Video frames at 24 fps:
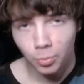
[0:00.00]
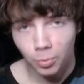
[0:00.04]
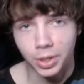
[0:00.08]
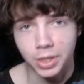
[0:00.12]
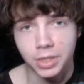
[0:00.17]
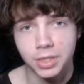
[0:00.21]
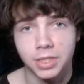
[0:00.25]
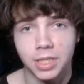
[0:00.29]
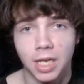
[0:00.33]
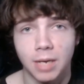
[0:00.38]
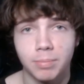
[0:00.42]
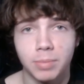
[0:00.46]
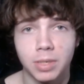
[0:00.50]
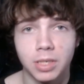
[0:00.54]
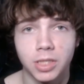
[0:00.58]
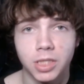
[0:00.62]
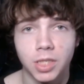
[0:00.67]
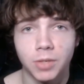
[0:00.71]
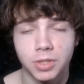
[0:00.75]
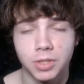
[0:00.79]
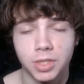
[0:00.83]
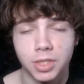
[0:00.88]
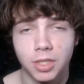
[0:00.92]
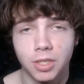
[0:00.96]
When I stop being
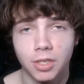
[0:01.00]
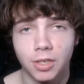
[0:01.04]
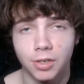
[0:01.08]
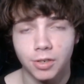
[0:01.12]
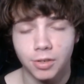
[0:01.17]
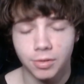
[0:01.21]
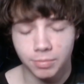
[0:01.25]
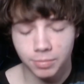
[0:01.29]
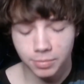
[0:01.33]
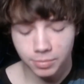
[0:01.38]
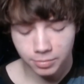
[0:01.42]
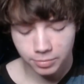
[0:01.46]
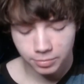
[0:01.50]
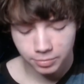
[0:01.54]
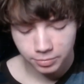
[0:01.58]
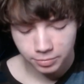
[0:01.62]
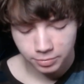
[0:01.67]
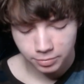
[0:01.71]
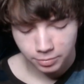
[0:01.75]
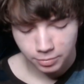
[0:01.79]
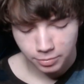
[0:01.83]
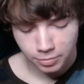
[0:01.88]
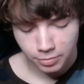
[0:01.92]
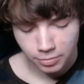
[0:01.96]
so insecure.
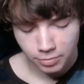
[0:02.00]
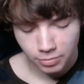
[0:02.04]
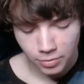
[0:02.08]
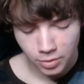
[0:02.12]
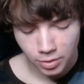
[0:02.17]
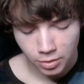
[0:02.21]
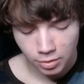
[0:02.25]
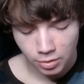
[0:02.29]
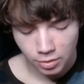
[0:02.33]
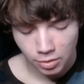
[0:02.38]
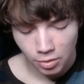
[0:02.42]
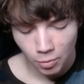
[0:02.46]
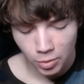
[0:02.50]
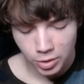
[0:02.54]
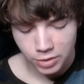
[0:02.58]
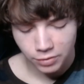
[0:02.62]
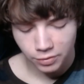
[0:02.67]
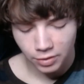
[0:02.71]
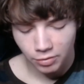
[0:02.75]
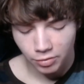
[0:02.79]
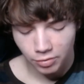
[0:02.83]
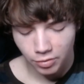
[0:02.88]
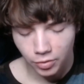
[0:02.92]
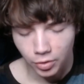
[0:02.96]
What's
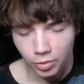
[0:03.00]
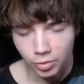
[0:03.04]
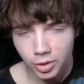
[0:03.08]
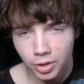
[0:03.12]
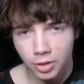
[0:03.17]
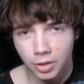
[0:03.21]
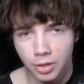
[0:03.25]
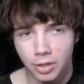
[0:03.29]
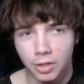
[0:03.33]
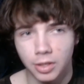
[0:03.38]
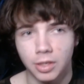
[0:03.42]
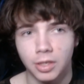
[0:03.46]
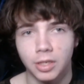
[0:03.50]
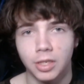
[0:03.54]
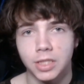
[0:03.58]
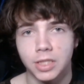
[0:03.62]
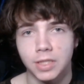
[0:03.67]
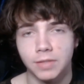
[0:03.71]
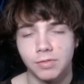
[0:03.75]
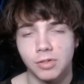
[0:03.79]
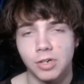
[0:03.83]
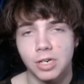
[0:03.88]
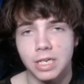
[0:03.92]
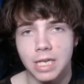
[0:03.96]
your favorite food?
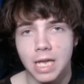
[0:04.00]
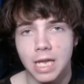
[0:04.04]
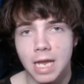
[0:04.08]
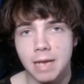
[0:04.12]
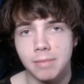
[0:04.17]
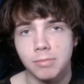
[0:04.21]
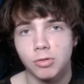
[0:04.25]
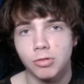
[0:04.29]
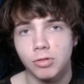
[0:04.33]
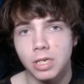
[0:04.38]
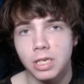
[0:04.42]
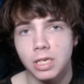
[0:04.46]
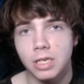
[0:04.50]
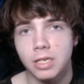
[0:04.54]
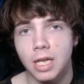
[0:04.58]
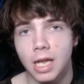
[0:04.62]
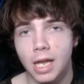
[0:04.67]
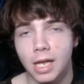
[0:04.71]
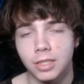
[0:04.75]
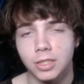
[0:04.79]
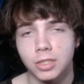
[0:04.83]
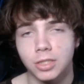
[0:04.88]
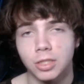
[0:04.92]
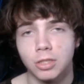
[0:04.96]
It's a very gamery
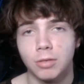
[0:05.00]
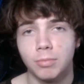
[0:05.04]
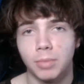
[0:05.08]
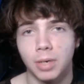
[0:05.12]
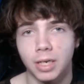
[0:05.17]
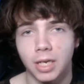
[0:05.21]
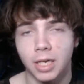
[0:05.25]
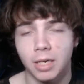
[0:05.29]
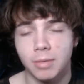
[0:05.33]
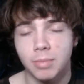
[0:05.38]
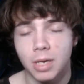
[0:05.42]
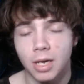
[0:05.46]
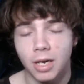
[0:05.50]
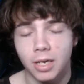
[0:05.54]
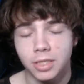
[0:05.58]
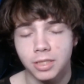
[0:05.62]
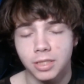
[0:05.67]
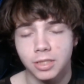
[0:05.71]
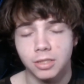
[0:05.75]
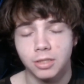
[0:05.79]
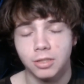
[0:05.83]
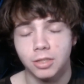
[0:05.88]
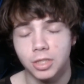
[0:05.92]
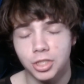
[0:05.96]
answer, but I gotta be
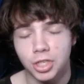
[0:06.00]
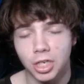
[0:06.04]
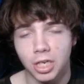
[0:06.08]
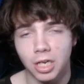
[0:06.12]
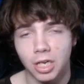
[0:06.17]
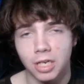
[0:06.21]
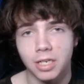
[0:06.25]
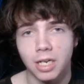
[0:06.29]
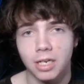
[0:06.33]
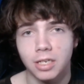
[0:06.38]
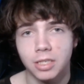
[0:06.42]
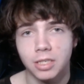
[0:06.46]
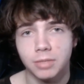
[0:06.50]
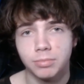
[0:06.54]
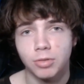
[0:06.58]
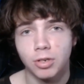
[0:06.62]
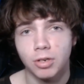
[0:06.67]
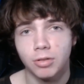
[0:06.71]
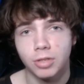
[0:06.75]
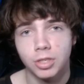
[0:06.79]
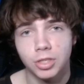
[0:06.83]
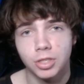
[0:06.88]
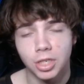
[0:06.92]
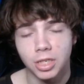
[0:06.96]
honest. The chicken tendies,
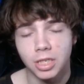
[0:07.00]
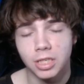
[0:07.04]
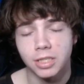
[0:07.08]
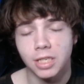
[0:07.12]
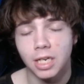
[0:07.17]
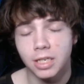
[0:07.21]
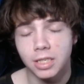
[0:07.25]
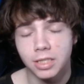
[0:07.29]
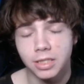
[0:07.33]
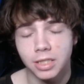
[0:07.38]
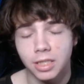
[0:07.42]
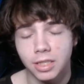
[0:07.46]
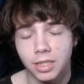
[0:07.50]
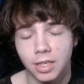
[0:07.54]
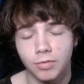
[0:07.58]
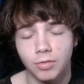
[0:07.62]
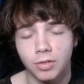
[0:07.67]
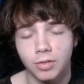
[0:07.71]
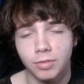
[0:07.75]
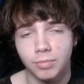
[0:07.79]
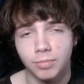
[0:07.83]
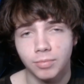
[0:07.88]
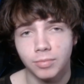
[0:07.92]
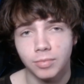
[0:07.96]
bro. The chicken tendies hit
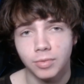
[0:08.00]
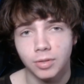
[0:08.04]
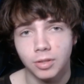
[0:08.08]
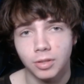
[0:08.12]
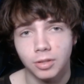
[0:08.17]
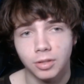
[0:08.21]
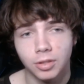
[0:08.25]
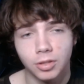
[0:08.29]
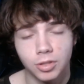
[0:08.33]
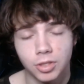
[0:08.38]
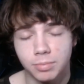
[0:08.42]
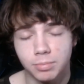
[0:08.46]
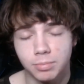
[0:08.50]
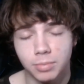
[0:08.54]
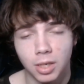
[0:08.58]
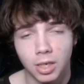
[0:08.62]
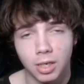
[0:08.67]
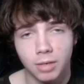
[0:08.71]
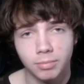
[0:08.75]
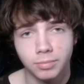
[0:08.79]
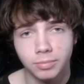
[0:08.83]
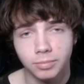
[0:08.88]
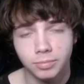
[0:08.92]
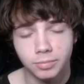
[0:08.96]
different. They're just
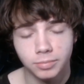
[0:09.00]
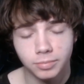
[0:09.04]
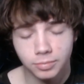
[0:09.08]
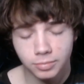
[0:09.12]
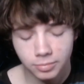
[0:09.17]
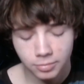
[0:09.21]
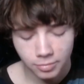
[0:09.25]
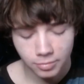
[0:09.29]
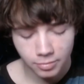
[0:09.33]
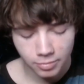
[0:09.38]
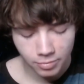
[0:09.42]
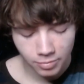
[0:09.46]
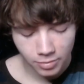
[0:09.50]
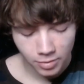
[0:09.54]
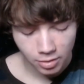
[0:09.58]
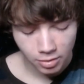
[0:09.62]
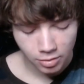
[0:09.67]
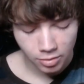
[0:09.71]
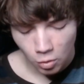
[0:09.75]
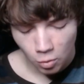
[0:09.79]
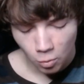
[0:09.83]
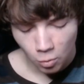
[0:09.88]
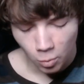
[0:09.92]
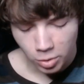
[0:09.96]
bomb.
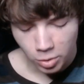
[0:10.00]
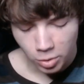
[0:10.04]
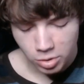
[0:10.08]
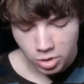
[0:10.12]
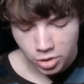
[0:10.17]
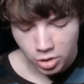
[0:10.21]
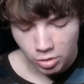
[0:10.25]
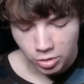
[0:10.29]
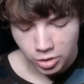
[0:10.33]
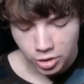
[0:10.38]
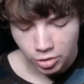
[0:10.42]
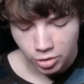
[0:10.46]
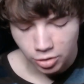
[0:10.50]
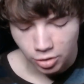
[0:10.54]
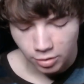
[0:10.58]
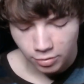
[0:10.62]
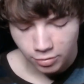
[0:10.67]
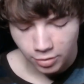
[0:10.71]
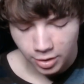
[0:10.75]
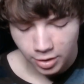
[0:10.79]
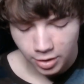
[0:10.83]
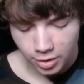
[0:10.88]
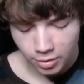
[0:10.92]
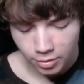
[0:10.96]
When do you show us your
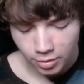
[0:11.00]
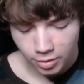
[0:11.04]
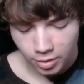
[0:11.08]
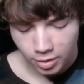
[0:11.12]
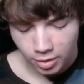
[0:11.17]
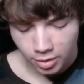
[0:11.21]
girlfriend?